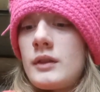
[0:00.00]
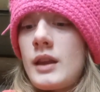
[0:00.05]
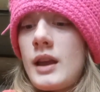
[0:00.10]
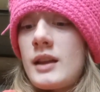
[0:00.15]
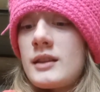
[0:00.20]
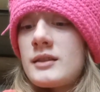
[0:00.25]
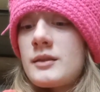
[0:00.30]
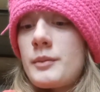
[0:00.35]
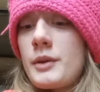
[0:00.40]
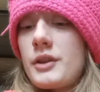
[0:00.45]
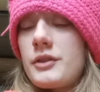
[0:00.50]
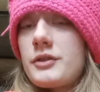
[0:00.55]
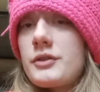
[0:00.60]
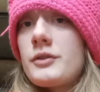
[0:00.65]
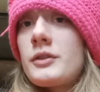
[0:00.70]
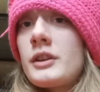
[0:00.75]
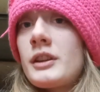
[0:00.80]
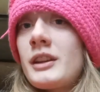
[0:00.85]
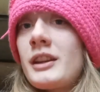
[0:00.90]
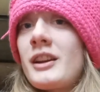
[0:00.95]
That smells
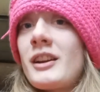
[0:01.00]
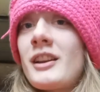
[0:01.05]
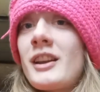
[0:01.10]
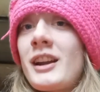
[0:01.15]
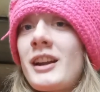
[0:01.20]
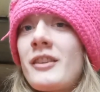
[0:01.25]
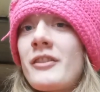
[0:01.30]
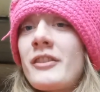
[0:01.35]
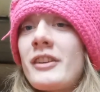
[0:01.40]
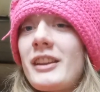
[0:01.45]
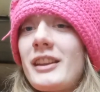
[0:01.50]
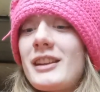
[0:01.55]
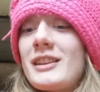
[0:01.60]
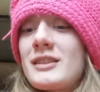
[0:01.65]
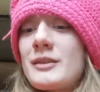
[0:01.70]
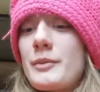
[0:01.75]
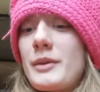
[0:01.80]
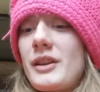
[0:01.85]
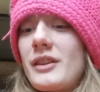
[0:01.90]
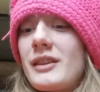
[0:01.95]
really good. I can really
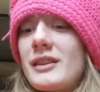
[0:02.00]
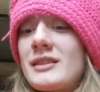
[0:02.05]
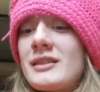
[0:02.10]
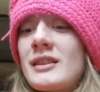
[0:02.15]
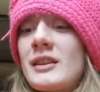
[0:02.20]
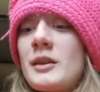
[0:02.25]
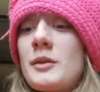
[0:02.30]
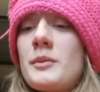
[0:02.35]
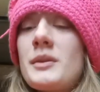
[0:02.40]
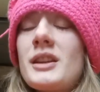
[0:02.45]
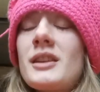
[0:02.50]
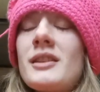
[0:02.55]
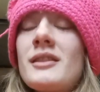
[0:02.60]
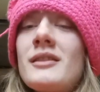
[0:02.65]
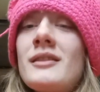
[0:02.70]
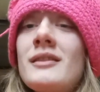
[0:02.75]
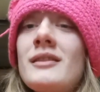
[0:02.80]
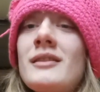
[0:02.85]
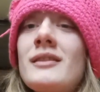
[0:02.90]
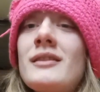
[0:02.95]
smell the cinnamon.